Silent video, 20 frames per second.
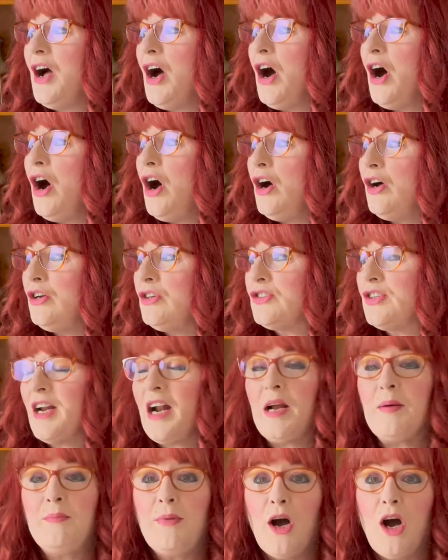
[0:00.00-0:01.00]
Hauls that
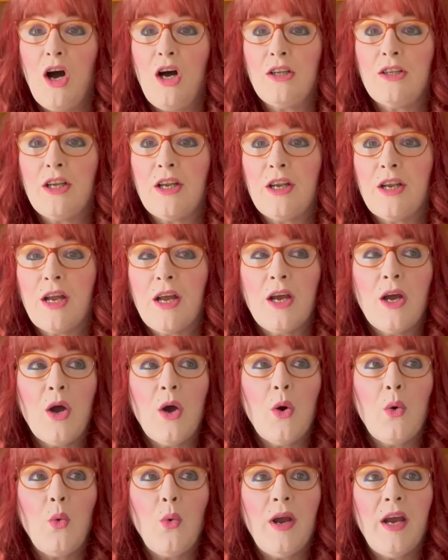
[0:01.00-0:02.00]
I bought
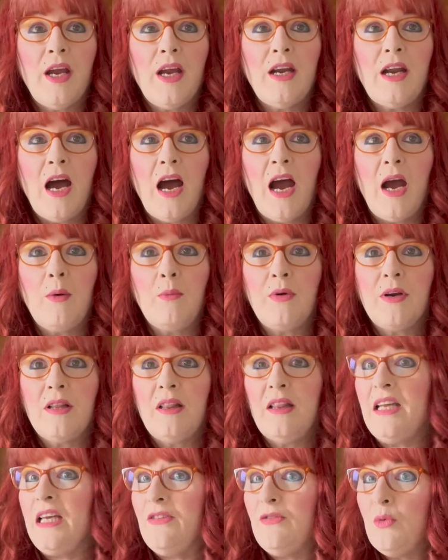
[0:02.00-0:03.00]
when I would
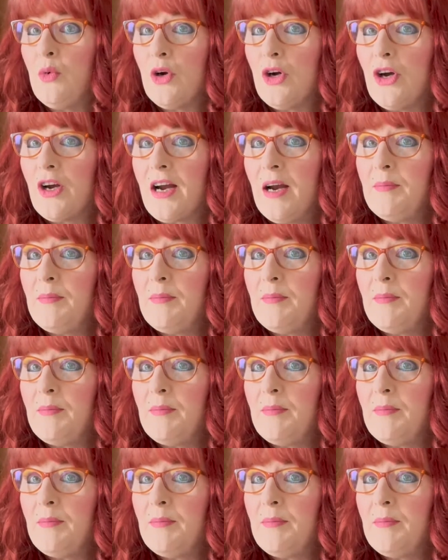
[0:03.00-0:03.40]
leave work.